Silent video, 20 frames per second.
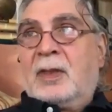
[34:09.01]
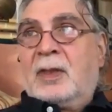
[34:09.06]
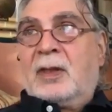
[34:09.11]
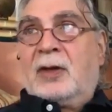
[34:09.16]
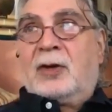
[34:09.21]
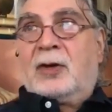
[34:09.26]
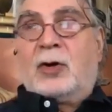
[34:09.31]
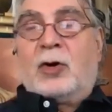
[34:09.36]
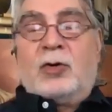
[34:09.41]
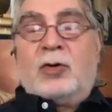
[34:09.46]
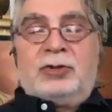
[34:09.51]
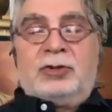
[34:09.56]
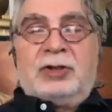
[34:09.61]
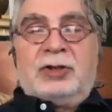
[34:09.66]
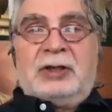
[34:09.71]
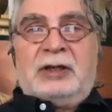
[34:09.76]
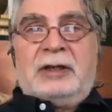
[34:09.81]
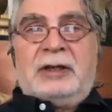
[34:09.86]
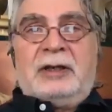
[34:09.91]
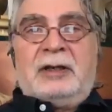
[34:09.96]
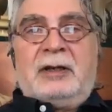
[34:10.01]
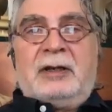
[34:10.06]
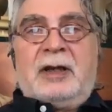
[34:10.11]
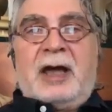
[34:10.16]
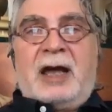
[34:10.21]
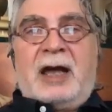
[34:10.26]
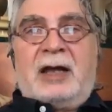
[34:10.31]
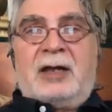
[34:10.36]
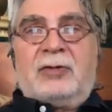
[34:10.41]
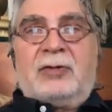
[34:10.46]
cogently,
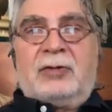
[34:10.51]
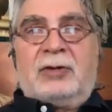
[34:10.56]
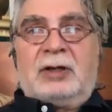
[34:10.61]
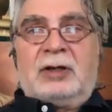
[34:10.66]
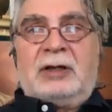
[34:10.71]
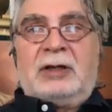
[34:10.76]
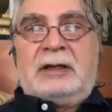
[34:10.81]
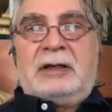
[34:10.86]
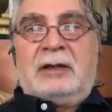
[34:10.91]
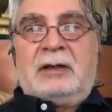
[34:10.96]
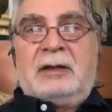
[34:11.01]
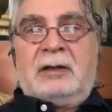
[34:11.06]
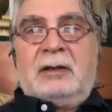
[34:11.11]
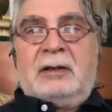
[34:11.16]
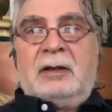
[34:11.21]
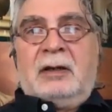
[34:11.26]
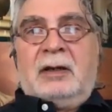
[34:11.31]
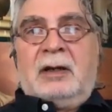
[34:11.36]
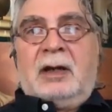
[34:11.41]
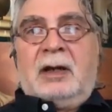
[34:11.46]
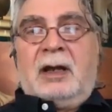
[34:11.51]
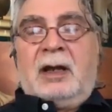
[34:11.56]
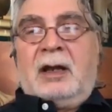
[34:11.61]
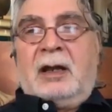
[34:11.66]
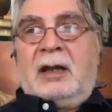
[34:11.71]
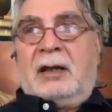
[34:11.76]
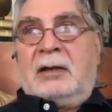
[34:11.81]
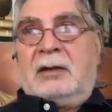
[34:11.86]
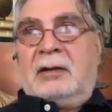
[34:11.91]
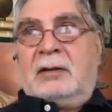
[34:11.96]
accurately,
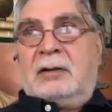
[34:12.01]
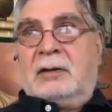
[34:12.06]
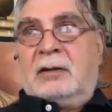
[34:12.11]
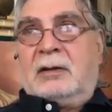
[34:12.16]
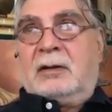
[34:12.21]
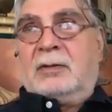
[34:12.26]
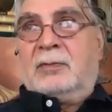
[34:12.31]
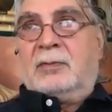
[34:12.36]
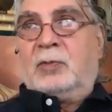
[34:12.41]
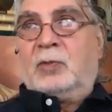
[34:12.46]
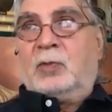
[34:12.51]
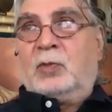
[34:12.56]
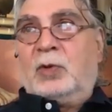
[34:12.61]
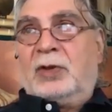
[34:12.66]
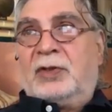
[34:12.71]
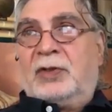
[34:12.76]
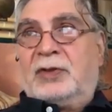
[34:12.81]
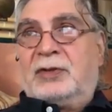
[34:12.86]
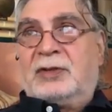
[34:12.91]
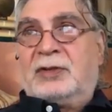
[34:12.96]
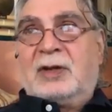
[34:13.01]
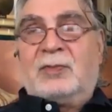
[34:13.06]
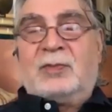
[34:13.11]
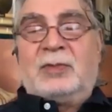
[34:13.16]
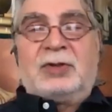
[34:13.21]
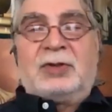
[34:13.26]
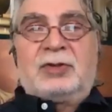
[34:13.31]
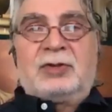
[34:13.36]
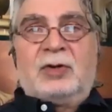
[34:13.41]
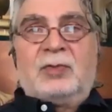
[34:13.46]
and with some
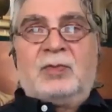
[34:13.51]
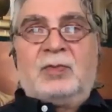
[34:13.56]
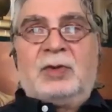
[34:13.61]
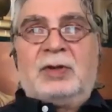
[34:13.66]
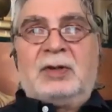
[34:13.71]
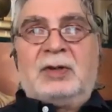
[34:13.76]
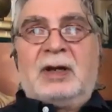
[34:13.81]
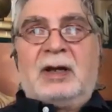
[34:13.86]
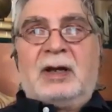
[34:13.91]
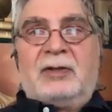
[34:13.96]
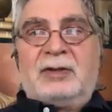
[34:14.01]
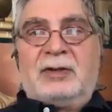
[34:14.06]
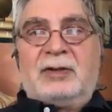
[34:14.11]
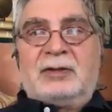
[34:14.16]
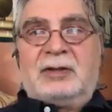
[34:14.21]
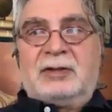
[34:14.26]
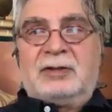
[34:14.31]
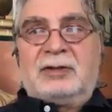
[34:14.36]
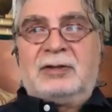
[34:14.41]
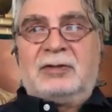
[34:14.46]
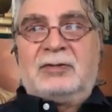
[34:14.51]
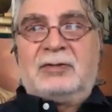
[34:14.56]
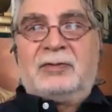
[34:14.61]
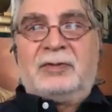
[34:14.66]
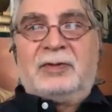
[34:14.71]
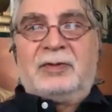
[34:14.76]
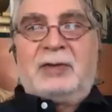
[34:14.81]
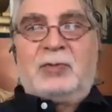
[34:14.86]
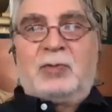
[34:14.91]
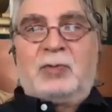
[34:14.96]
discernment on this issue.
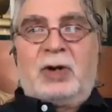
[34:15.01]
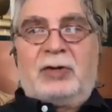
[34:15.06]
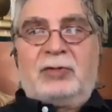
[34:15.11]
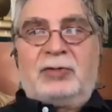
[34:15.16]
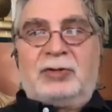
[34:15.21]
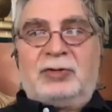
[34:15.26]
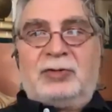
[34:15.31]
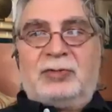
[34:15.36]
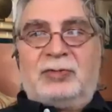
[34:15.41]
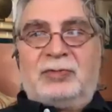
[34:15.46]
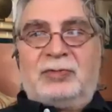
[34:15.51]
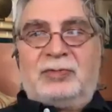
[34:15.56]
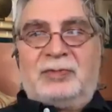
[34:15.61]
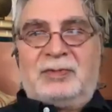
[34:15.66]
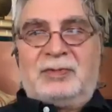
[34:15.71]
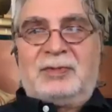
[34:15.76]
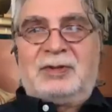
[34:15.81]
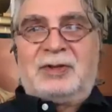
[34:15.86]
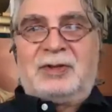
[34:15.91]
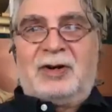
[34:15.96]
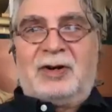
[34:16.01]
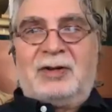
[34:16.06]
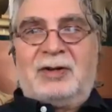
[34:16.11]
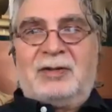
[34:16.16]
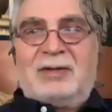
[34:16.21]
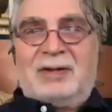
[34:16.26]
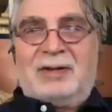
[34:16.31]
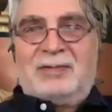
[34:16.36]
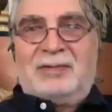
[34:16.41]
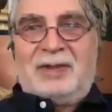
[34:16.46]
And why don't you start,
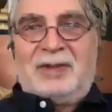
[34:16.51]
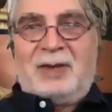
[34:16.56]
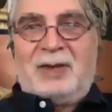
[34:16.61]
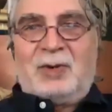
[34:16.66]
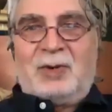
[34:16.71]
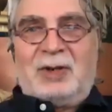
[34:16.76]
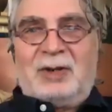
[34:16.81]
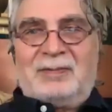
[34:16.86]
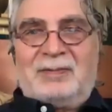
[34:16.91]
Amy?